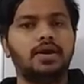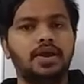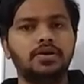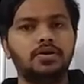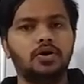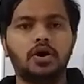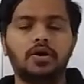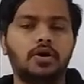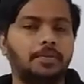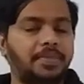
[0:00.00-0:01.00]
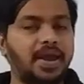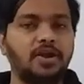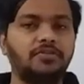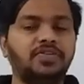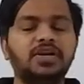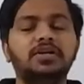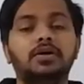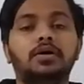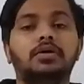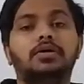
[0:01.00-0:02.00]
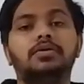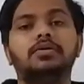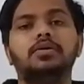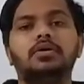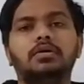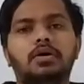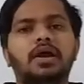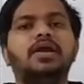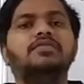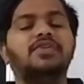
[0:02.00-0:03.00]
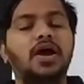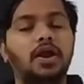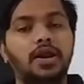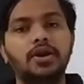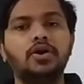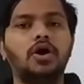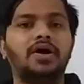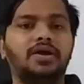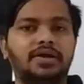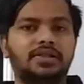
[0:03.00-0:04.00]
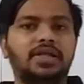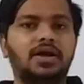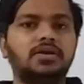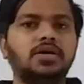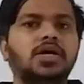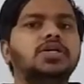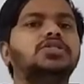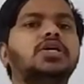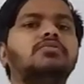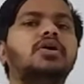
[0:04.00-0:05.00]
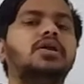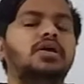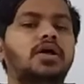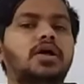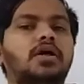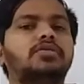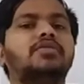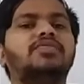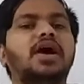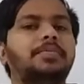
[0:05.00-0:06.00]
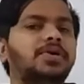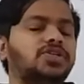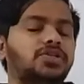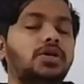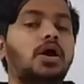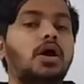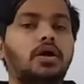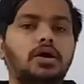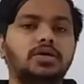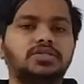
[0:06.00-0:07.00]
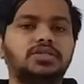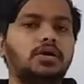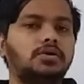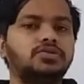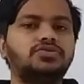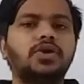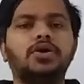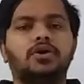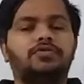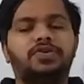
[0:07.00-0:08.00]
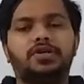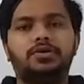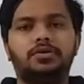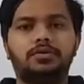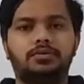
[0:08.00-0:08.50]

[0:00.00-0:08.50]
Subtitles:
Right? Or on a pad of it? In a violin or a guitar? Generally, the vibration occurs in a string of it.